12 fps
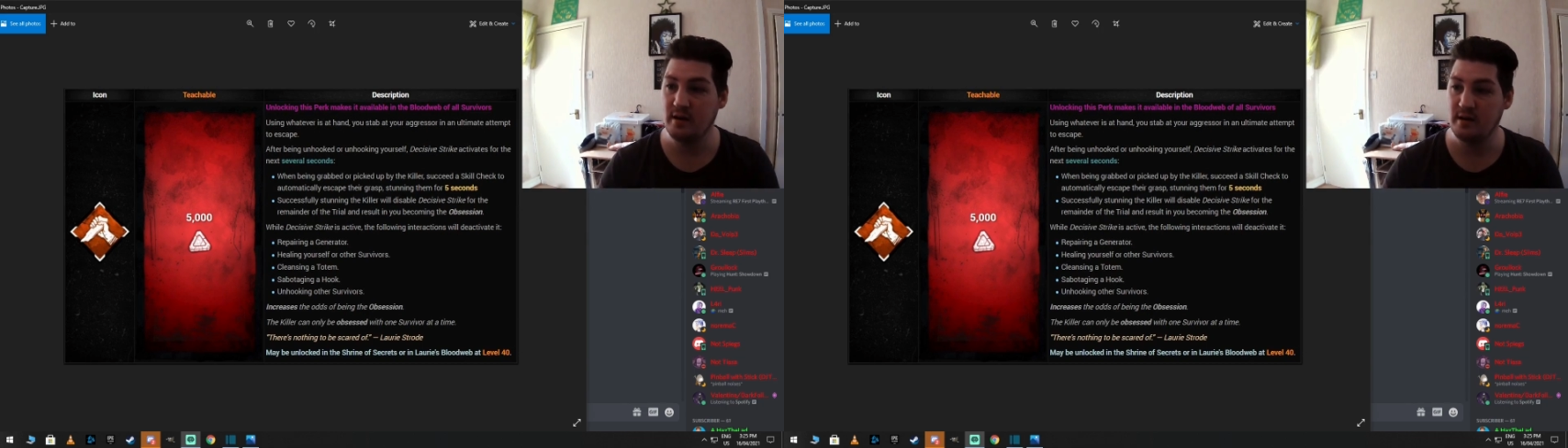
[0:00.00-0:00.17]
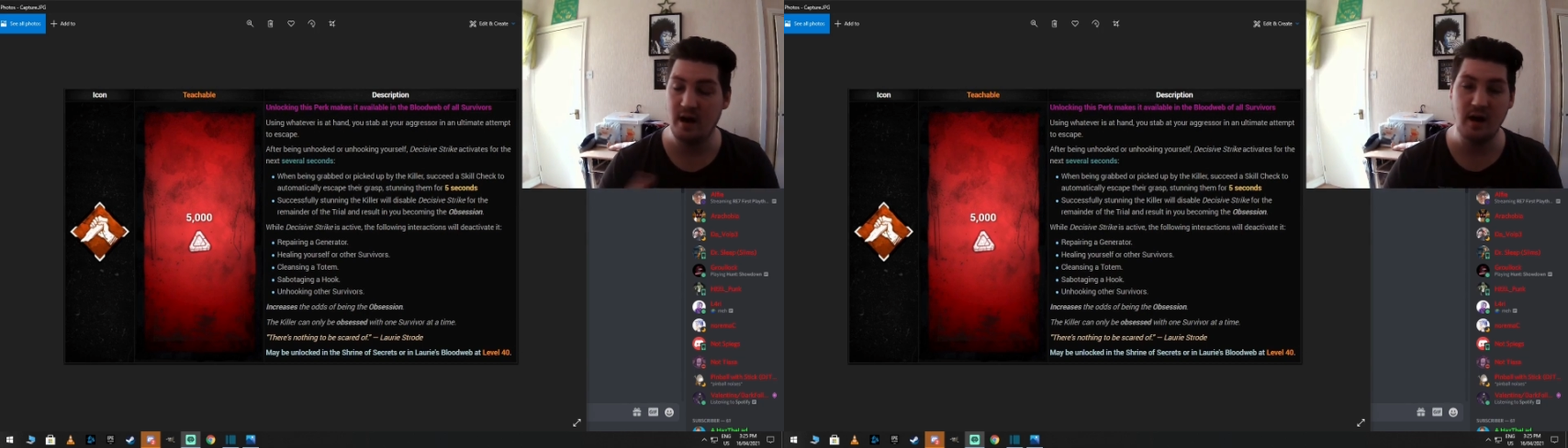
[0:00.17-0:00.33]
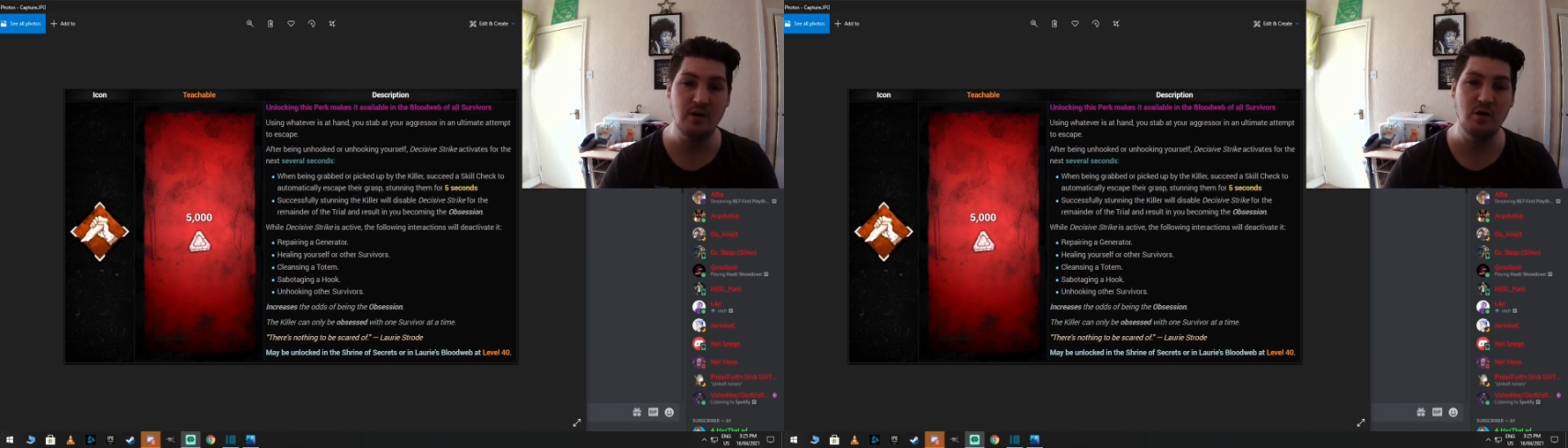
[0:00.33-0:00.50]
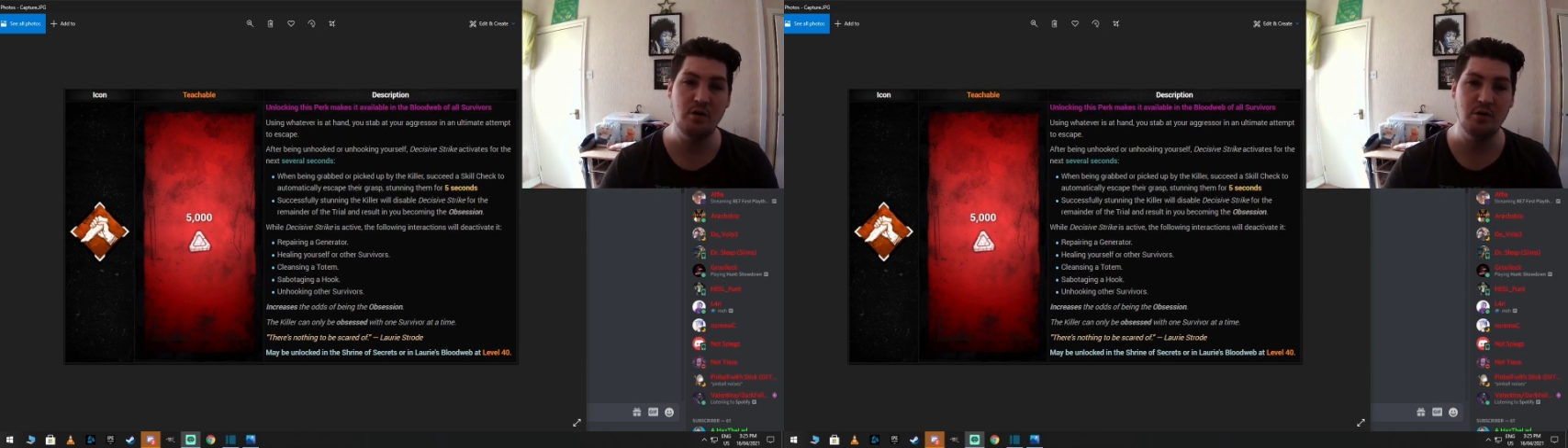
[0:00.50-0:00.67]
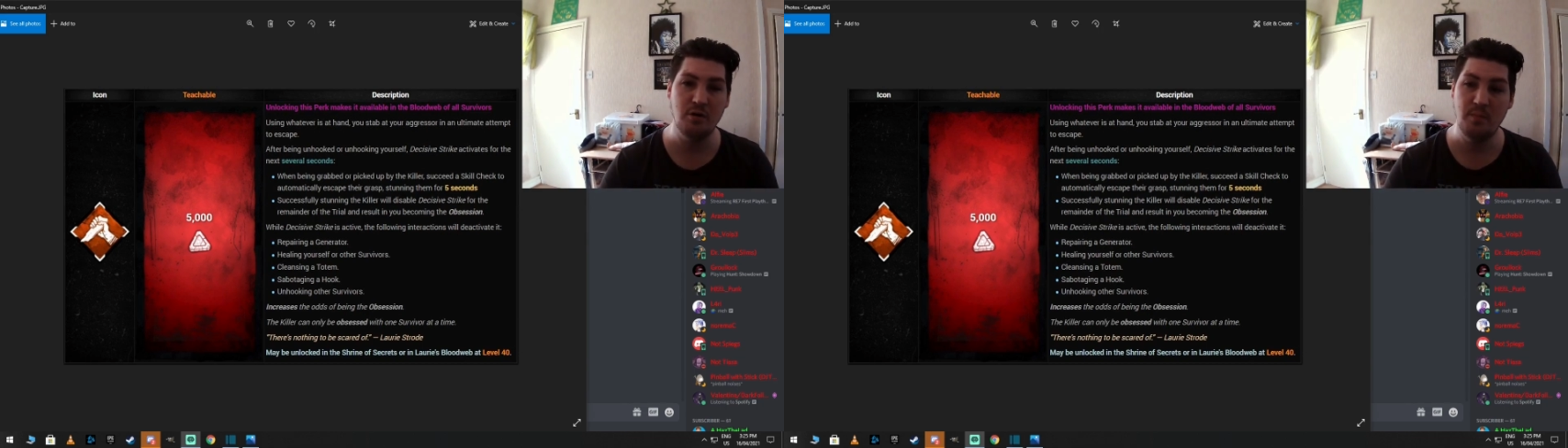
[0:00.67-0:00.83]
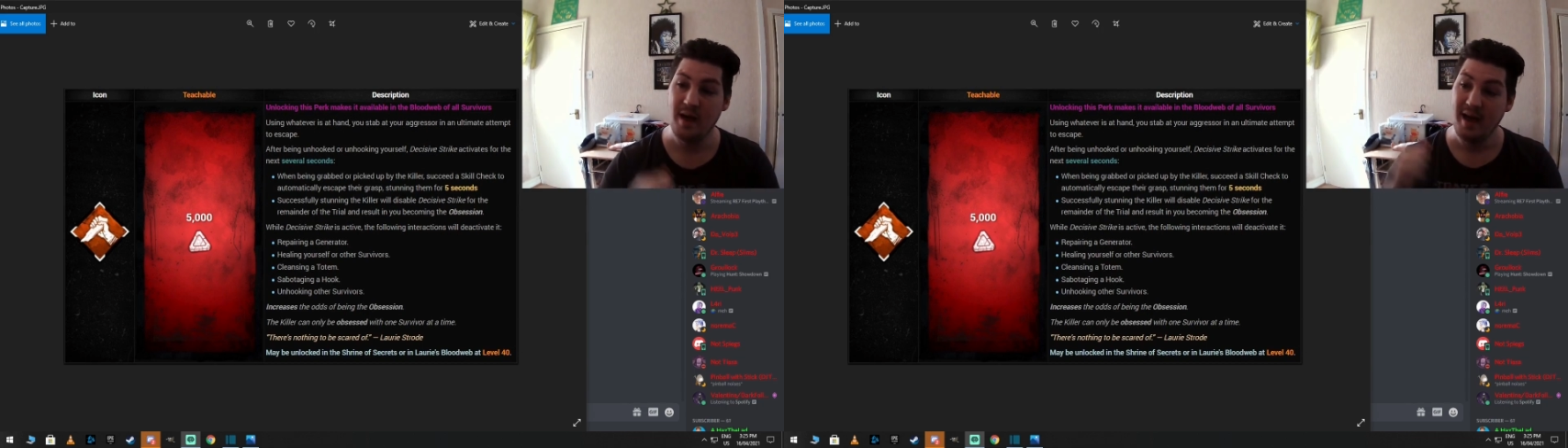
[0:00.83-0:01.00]
you unhook
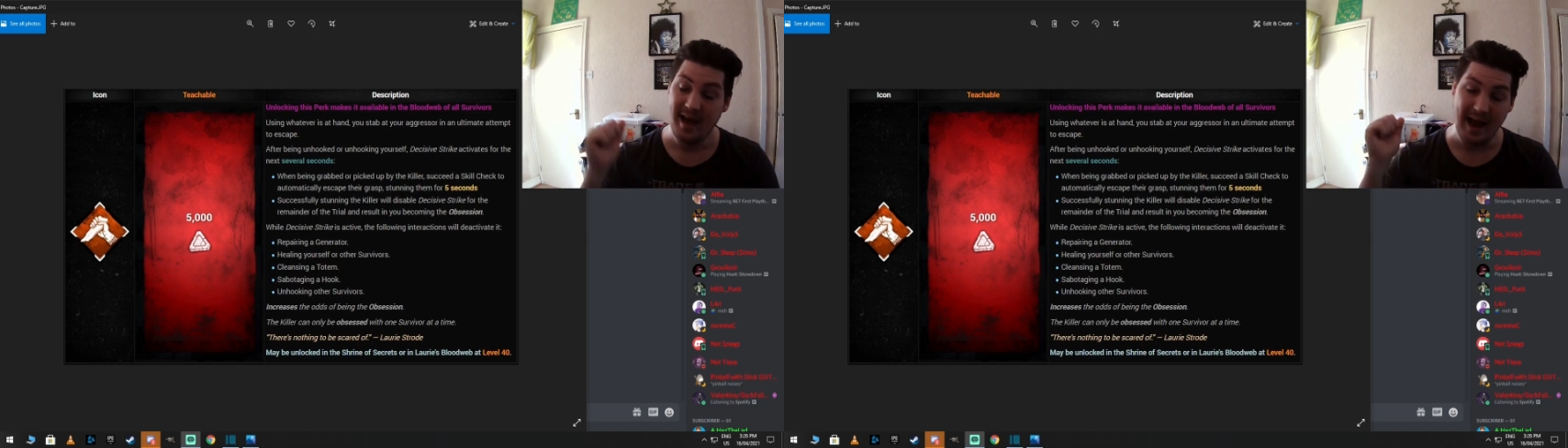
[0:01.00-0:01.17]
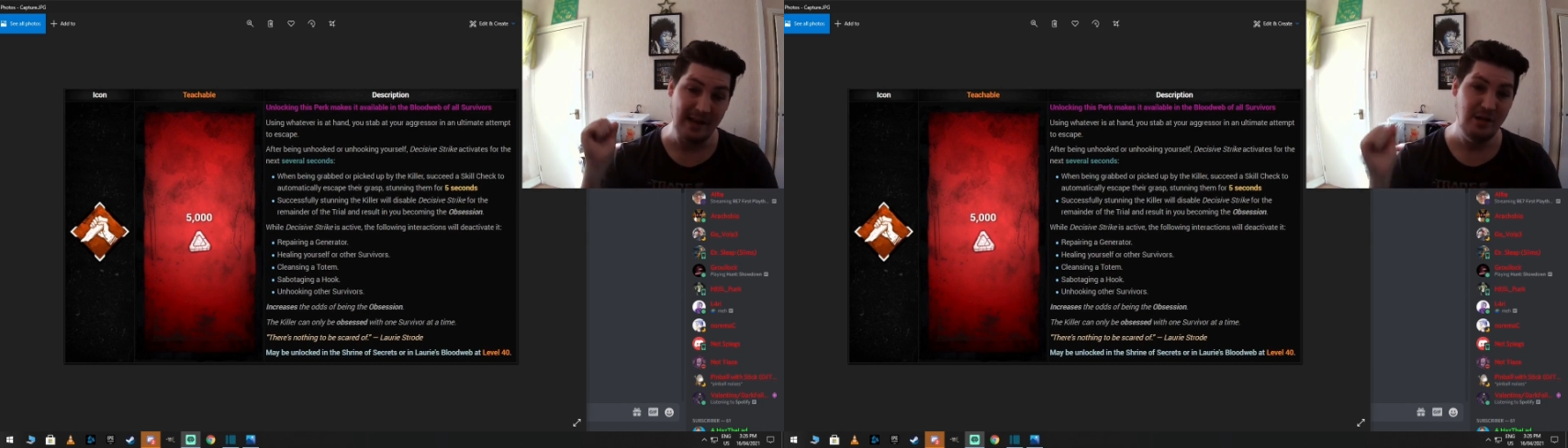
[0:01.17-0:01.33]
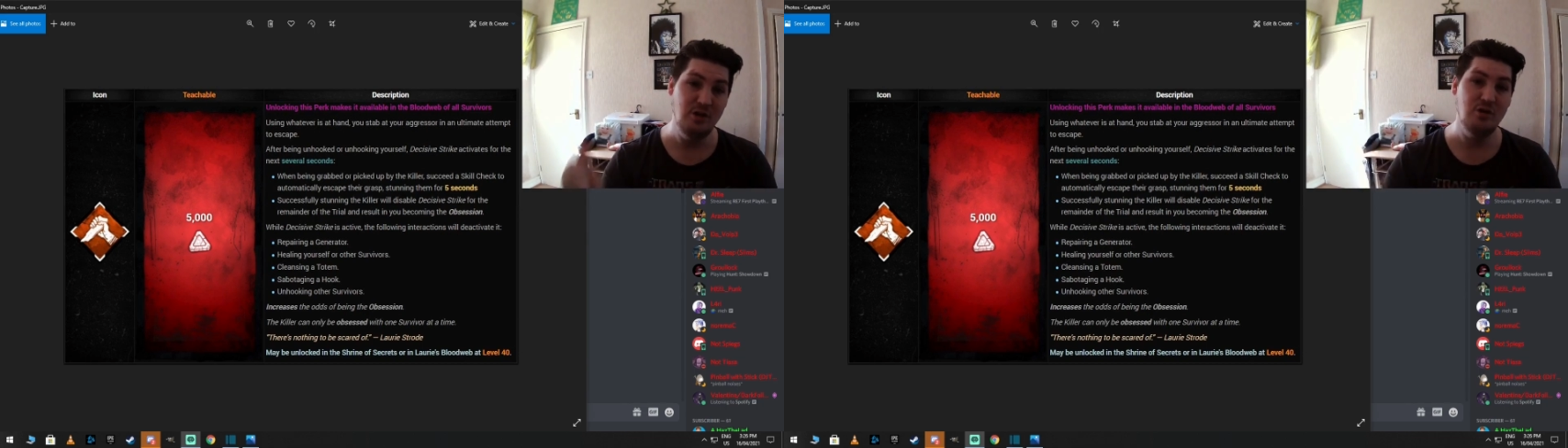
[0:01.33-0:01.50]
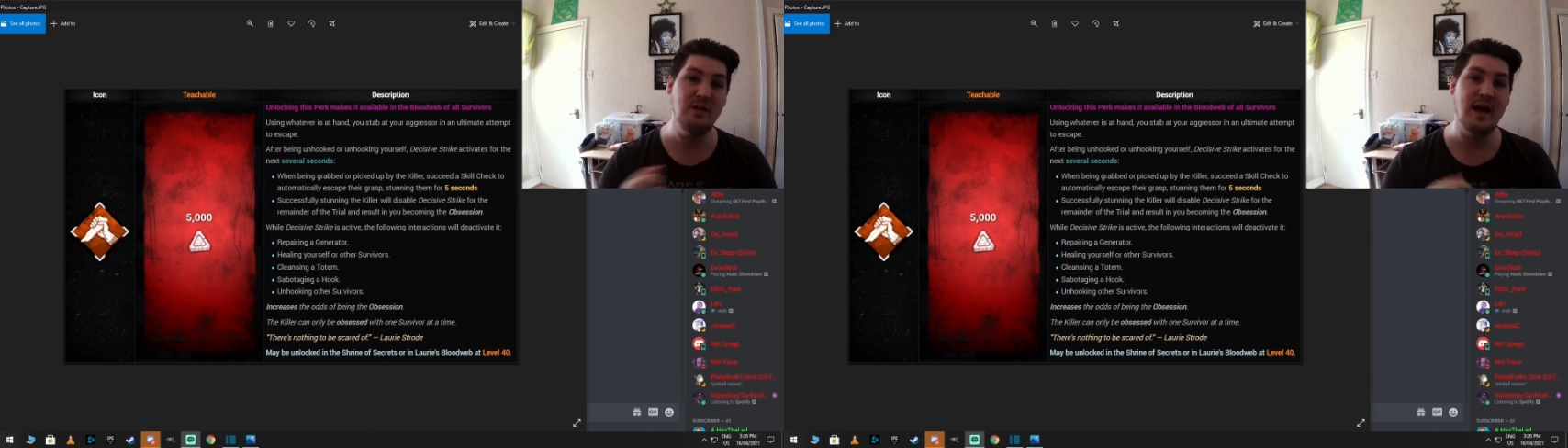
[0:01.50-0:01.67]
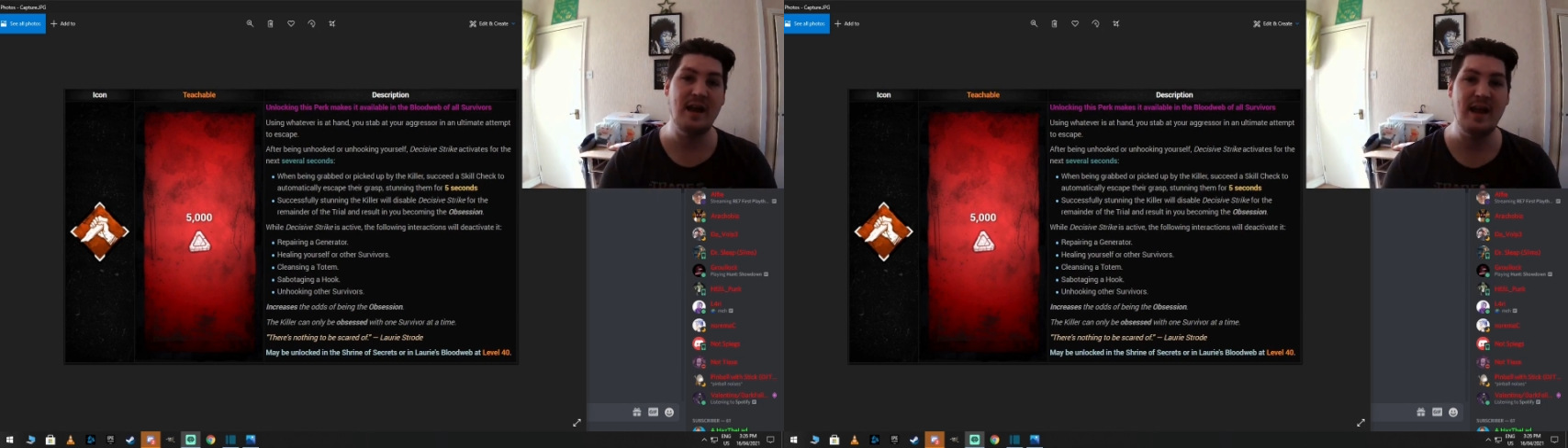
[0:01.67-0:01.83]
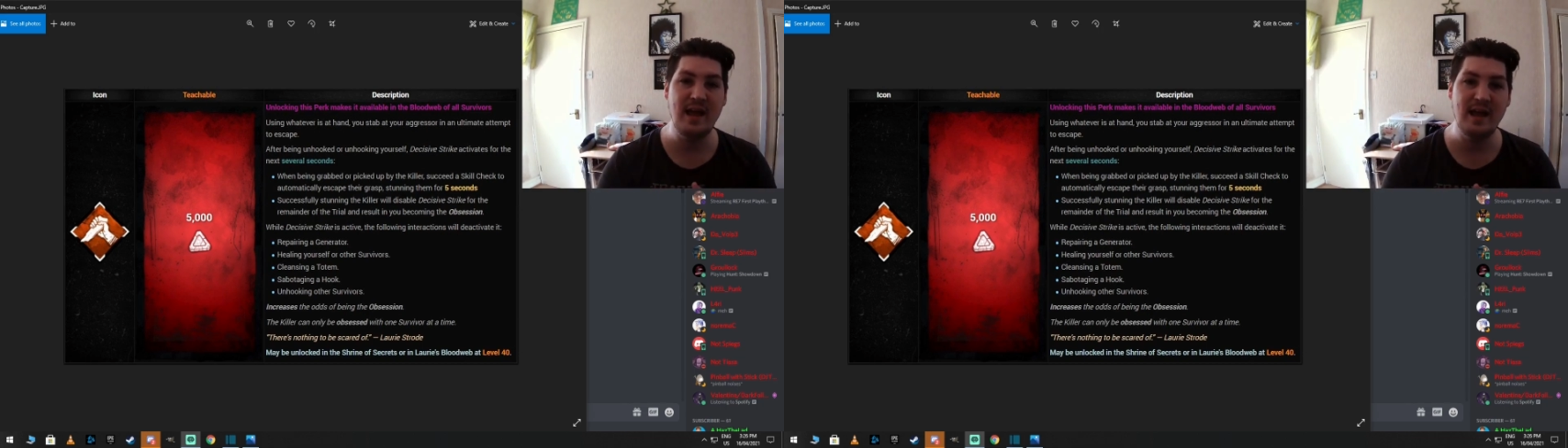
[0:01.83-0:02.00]
them and you
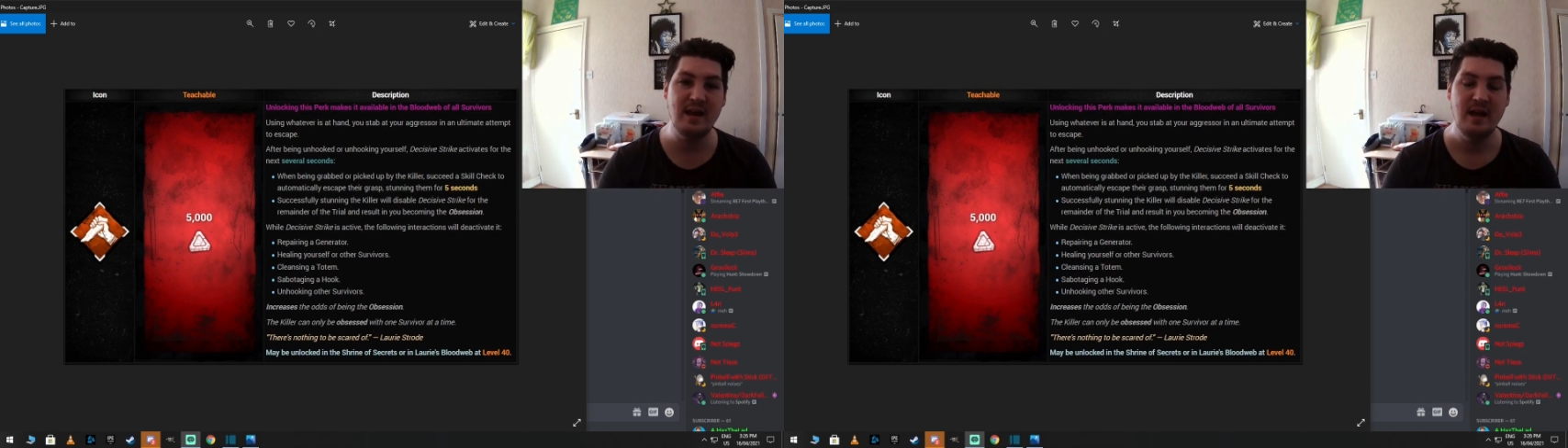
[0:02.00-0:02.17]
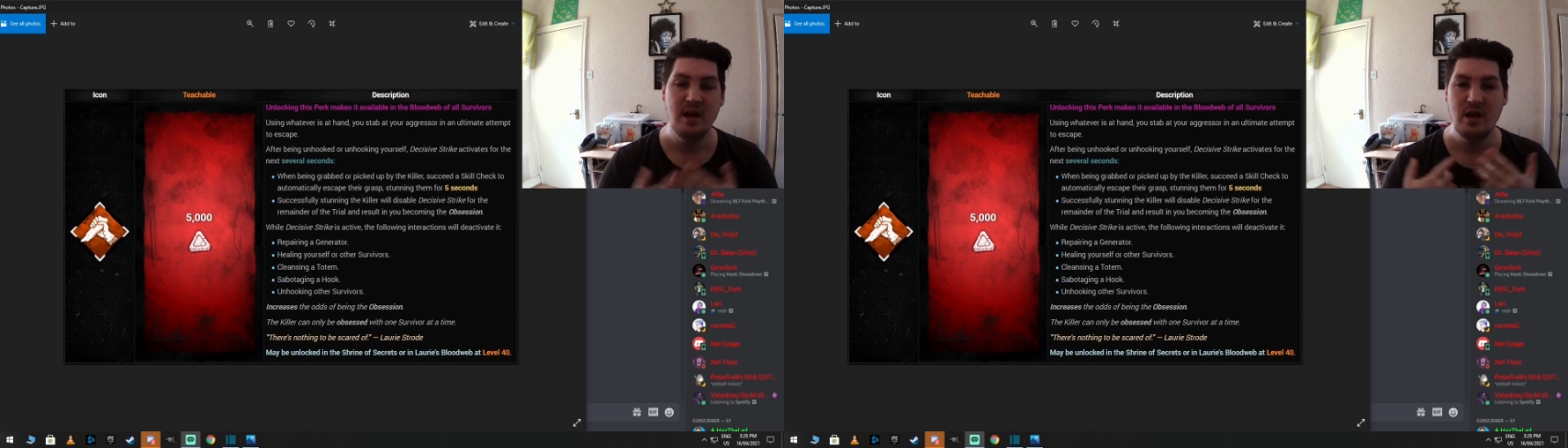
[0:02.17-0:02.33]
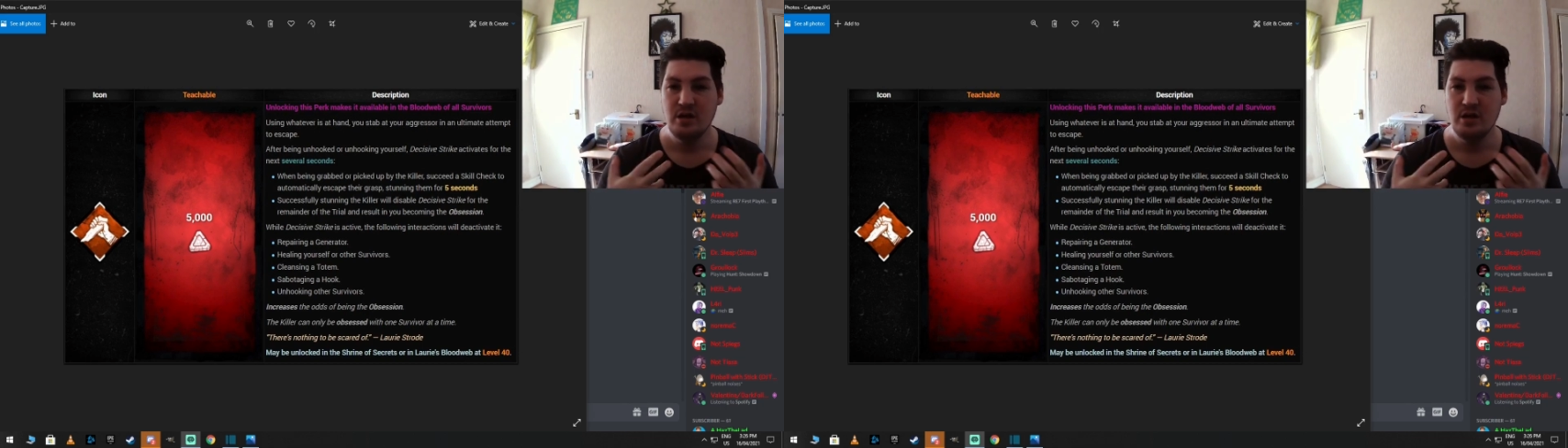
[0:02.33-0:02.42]
get hit,